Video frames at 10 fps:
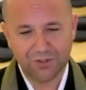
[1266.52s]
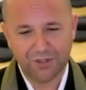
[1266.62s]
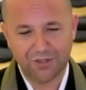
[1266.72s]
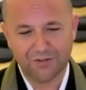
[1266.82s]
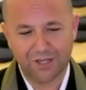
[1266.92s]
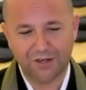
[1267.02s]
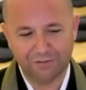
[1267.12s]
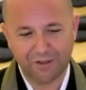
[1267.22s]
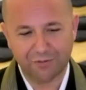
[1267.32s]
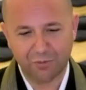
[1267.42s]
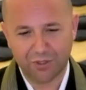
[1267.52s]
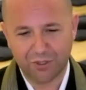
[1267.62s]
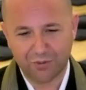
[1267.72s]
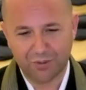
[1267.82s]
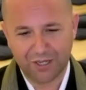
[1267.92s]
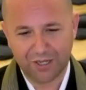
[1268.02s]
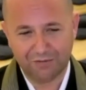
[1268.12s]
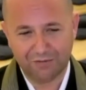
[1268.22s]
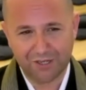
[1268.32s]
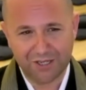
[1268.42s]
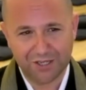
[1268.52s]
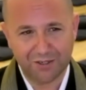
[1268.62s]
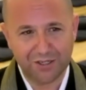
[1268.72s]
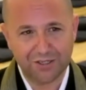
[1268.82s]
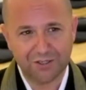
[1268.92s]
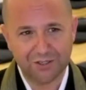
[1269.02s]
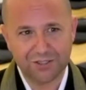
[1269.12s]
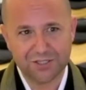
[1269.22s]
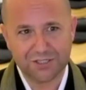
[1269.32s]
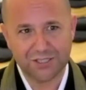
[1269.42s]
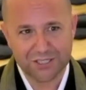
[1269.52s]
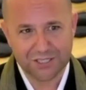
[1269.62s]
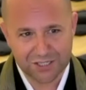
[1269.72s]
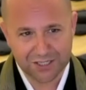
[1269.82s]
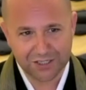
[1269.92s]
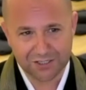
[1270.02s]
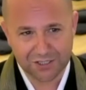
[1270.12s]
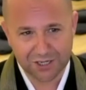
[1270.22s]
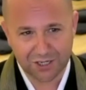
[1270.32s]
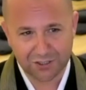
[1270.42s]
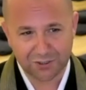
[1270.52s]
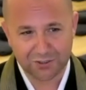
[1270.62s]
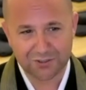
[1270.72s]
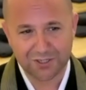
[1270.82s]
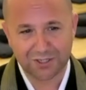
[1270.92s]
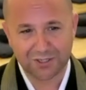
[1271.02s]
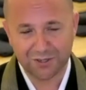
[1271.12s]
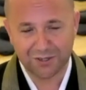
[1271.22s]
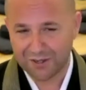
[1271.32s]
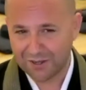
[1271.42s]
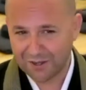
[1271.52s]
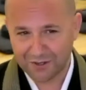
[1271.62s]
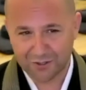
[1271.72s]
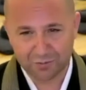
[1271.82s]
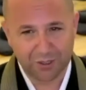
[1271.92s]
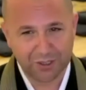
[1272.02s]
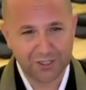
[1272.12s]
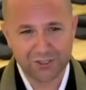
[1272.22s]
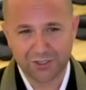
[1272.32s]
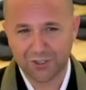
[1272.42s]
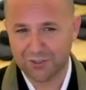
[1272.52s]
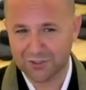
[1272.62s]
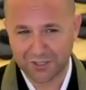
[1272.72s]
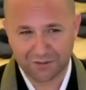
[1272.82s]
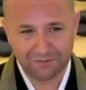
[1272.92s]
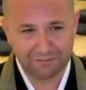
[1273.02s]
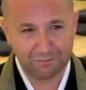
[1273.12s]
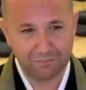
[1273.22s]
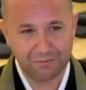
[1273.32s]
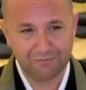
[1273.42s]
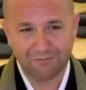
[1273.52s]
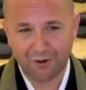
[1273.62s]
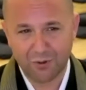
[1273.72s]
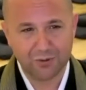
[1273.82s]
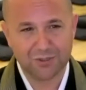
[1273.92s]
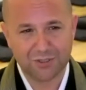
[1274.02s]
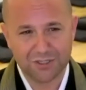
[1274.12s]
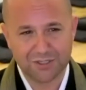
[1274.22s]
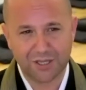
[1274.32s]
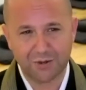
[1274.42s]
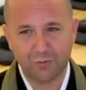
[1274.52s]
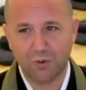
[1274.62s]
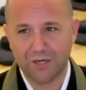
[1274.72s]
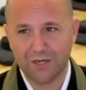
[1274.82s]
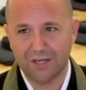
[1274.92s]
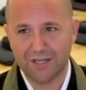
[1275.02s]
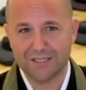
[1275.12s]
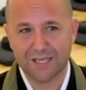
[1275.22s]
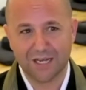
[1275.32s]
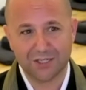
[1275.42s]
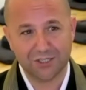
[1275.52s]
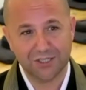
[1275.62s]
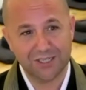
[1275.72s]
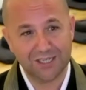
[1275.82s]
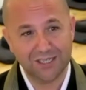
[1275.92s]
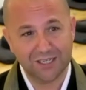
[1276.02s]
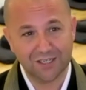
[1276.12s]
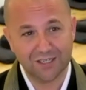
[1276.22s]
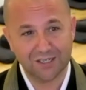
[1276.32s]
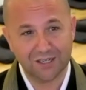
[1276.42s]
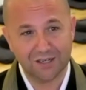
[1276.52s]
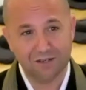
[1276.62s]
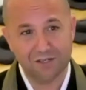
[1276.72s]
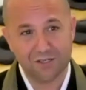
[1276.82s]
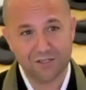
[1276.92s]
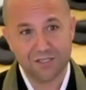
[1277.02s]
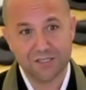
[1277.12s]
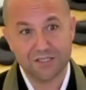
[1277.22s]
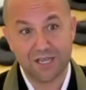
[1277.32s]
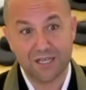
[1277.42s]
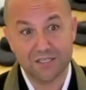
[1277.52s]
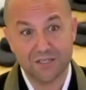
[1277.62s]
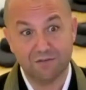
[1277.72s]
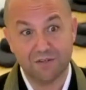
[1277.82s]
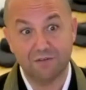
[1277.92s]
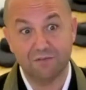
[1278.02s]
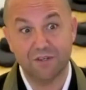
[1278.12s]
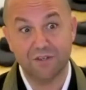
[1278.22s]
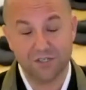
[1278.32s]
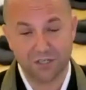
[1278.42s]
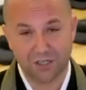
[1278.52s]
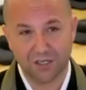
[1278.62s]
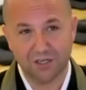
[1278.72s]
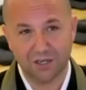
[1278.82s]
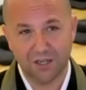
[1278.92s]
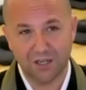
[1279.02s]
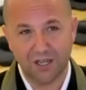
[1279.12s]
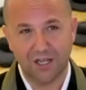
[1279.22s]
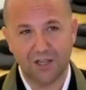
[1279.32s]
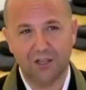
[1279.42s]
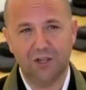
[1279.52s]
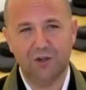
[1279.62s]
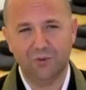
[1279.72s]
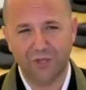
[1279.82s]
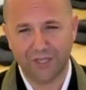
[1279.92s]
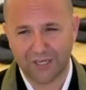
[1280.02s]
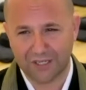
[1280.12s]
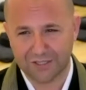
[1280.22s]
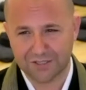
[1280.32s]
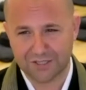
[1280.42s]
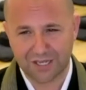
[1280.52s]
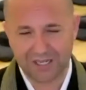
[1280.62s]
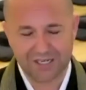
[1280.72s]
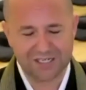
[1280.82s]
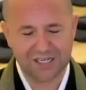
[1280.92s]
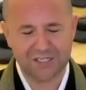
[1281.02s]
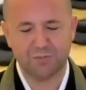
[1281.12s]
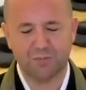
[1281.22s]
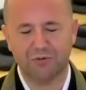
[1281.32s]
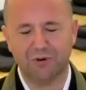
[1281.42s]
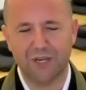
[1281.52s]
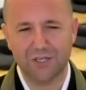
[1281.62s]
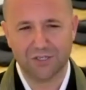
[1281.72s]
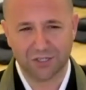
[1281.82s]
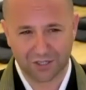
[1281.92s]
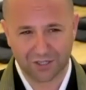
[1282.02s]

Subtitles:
it's kind of like what you and I have done, and just listening to doctors and nurse practitioners and folks, just like what is actually needed, and just this sense of division and loneliness and desperation